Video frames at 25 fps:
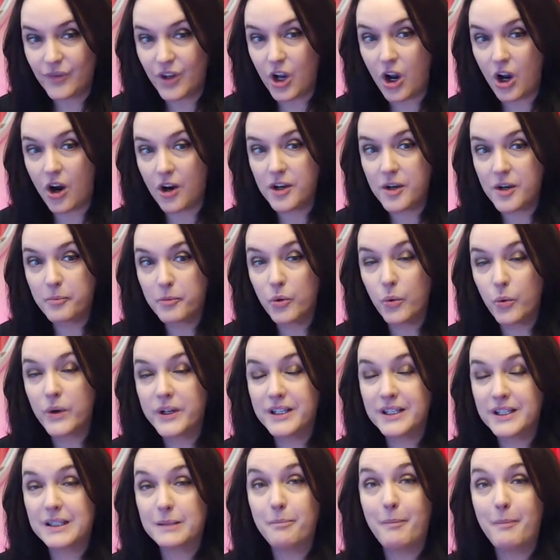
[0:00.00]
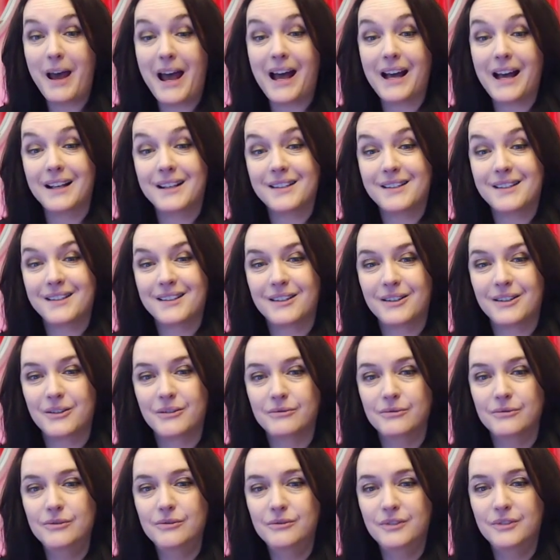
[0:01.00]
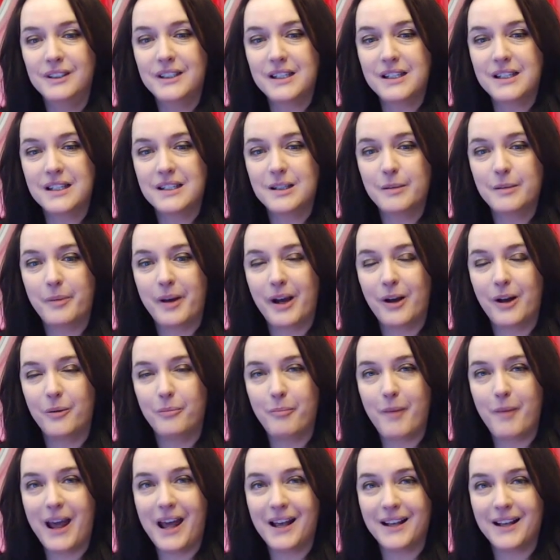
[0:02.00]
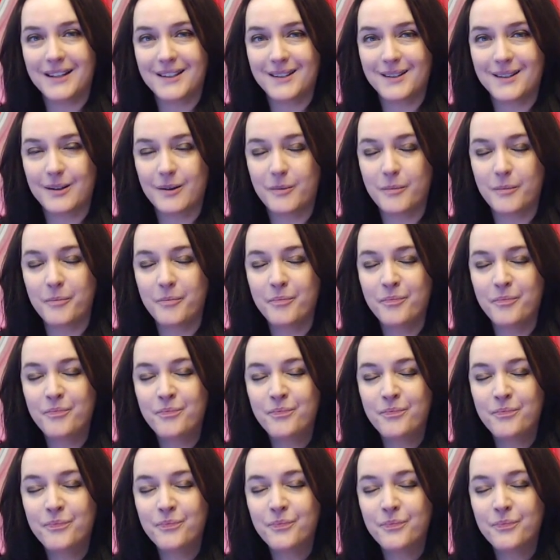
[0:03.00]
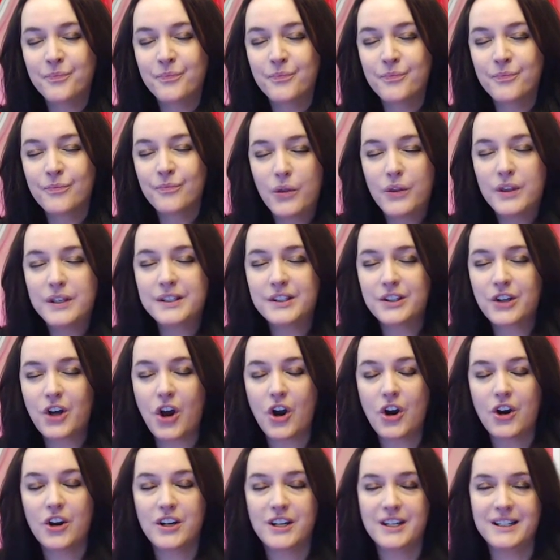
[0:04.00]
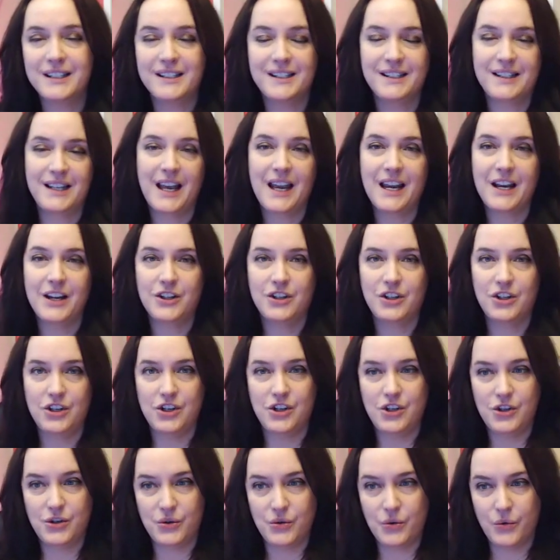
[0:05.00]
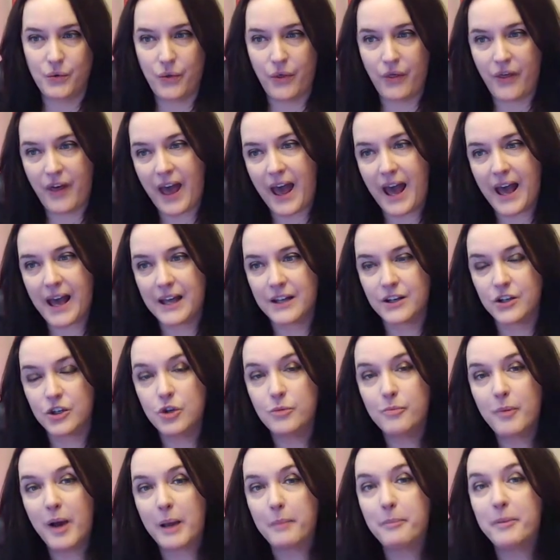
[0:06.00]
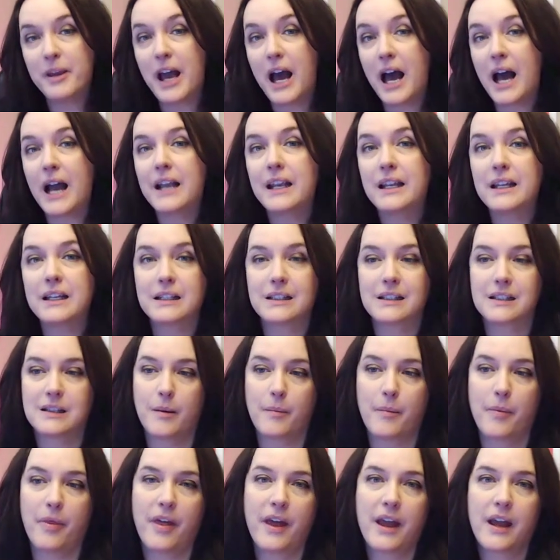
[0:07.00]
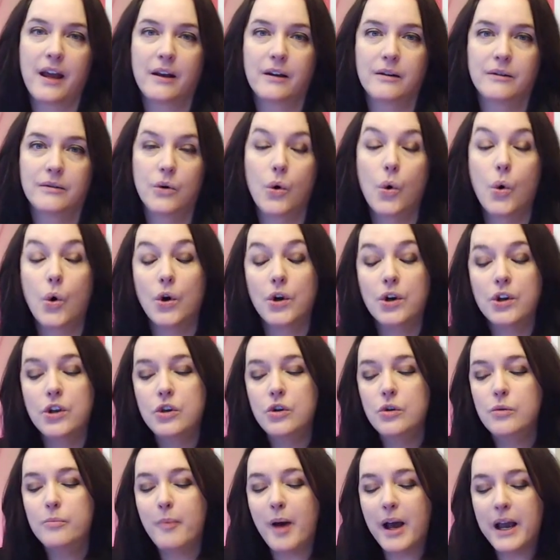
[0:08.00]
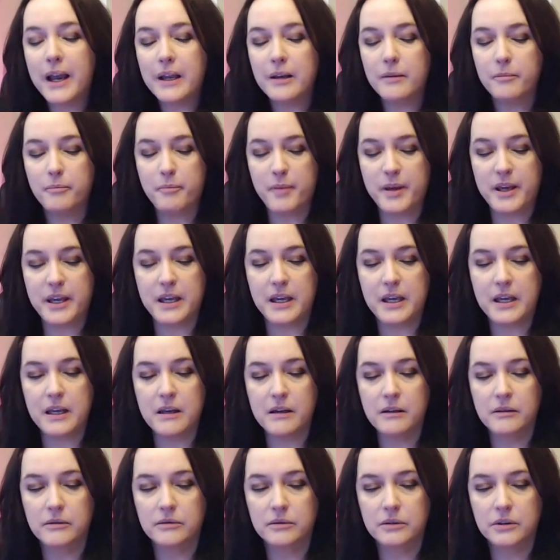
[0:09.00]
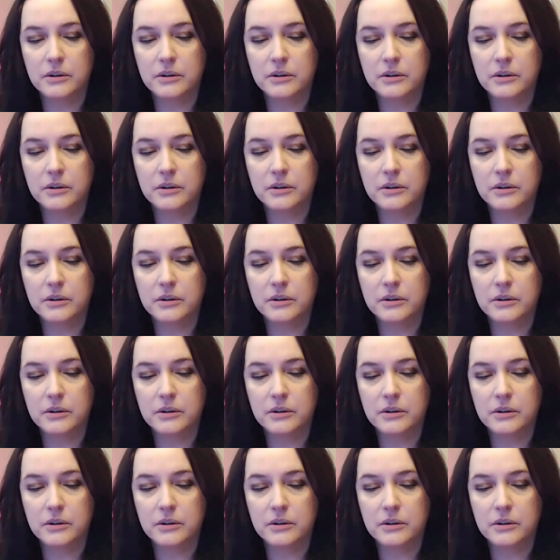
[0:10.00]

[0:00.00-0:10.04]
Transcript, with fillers: Card number 1 is Mask. Ooh, what's this about? Mask. This card is saying to you that you might be hiding something, or you might be